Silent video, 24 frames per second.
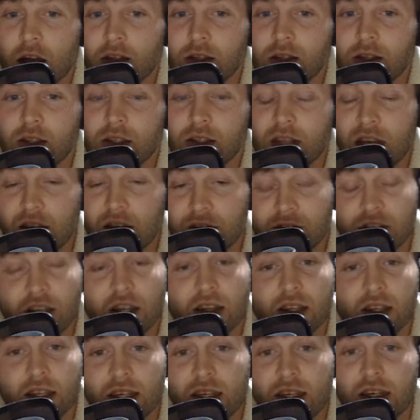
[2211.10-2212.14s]

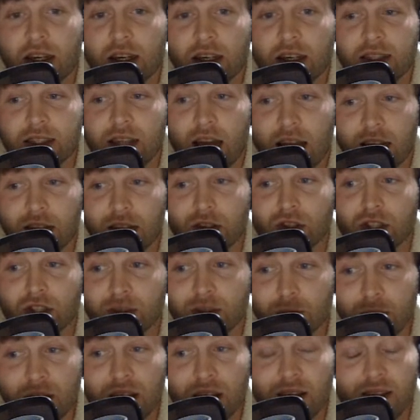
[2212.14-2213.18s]
Definitely, Tyler
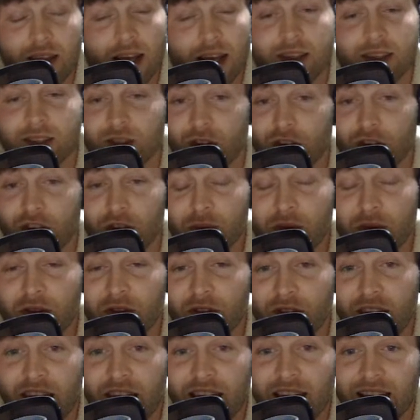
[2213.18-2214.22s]
Smith has an argument for
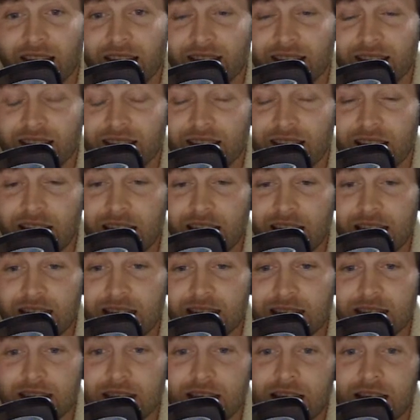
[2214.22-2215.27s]
that. I think that he's
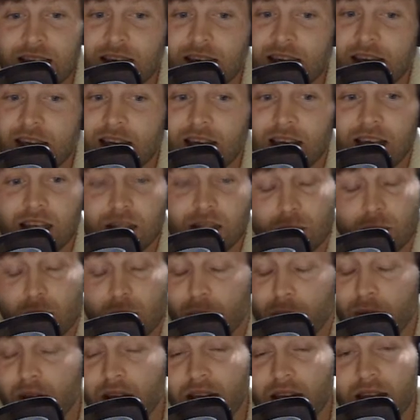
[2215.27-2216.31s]
been
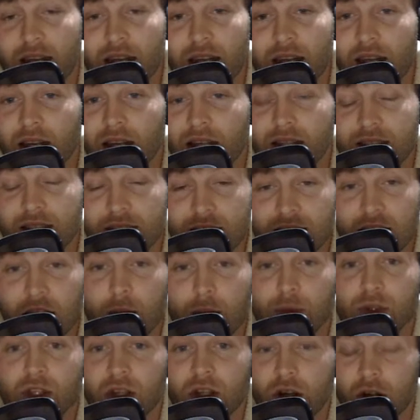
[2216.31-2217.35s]
playing
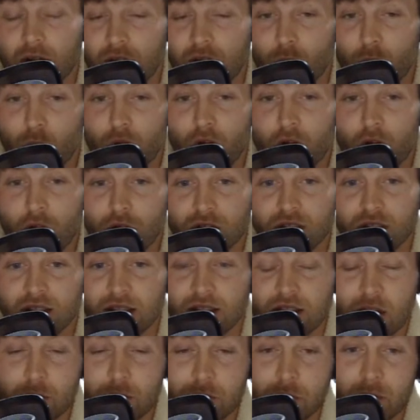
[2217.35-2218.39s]
exceptionally well since
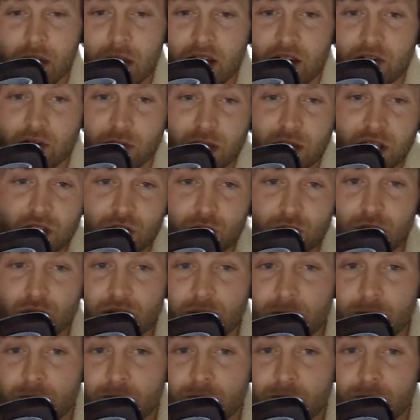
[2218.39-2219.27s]
coming back from injury,